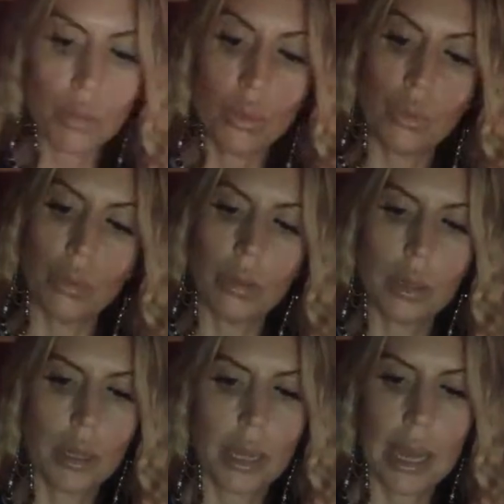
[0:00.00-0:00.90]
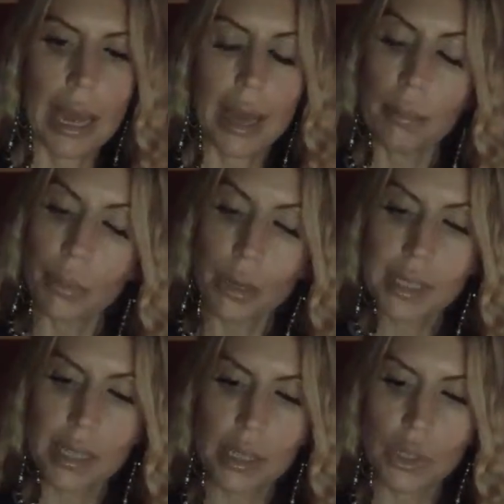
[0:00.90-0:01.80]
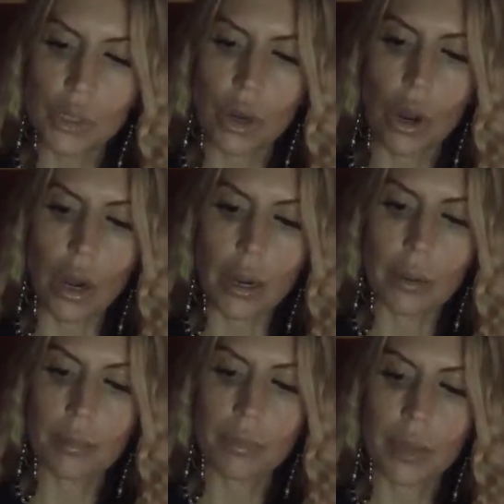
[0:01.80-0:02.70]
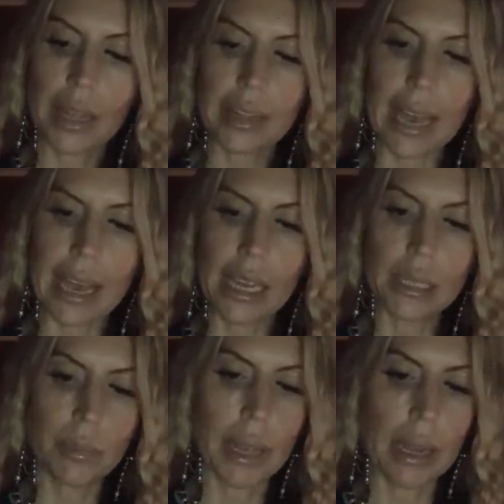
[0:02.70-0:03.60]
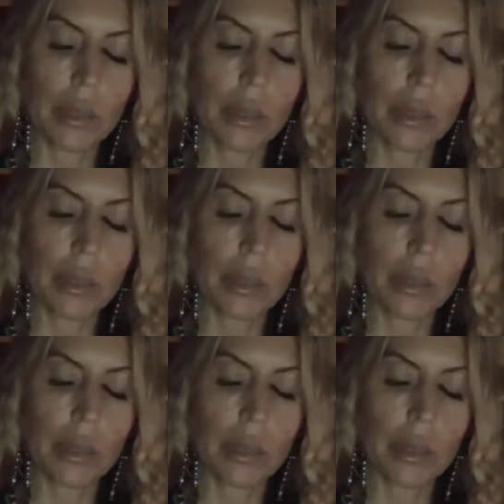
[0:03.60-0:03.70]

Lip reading: Ooh, Empress and the Star and the Hanged Man.